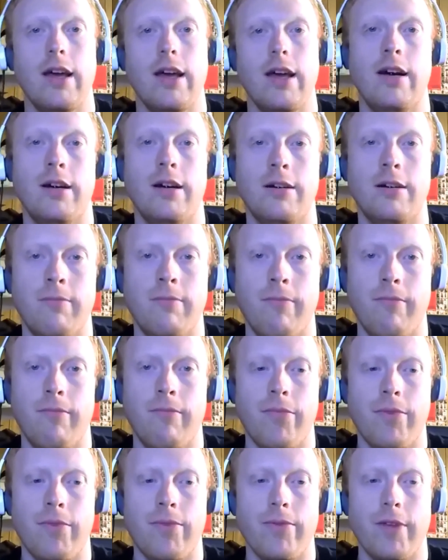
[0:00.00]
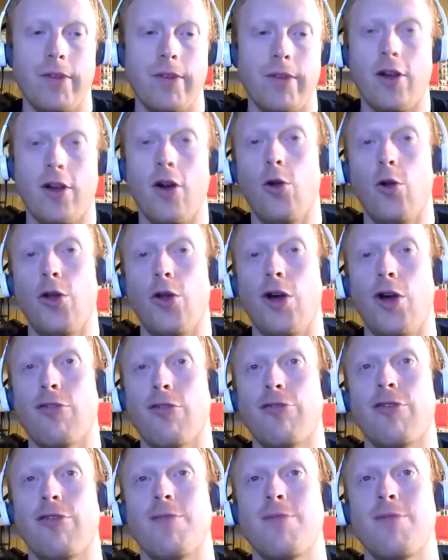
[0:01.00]
It's a
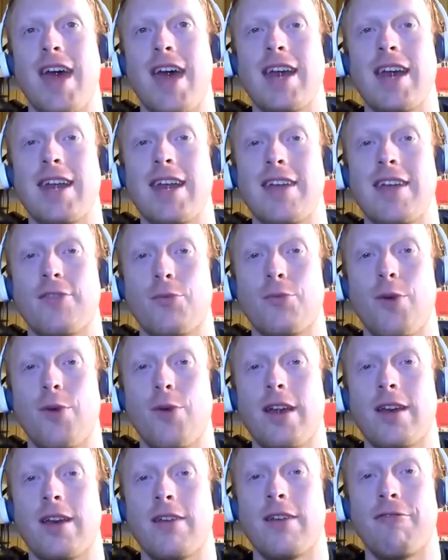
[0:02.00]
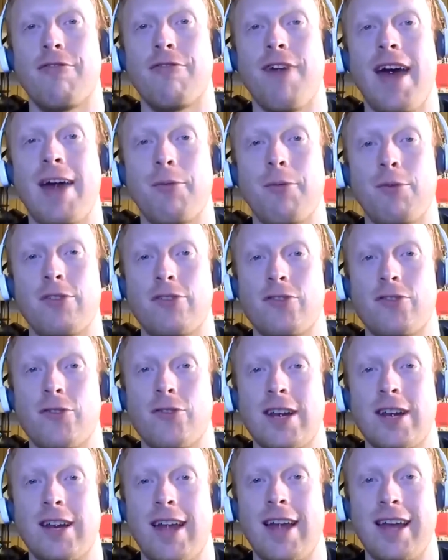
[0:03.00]
holdover from the 80s when fat was
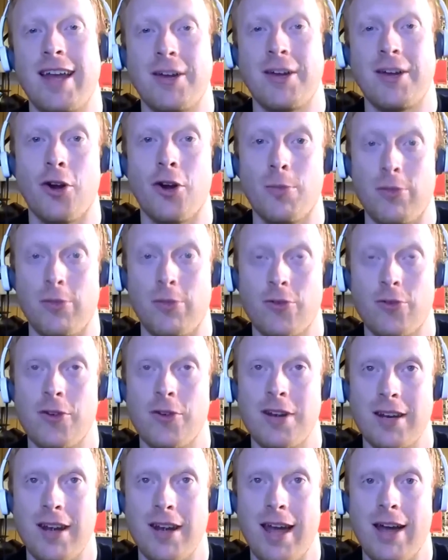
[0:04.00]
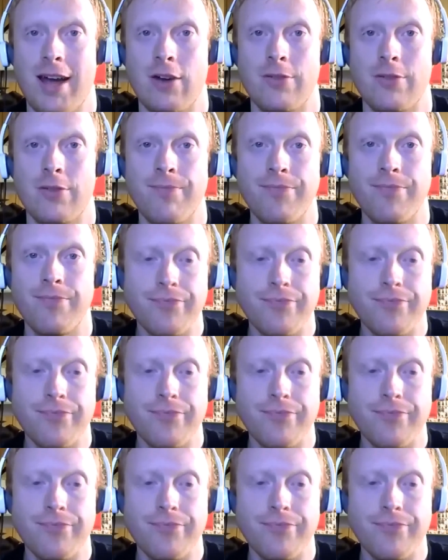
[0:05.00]
treated like carbs are treated now.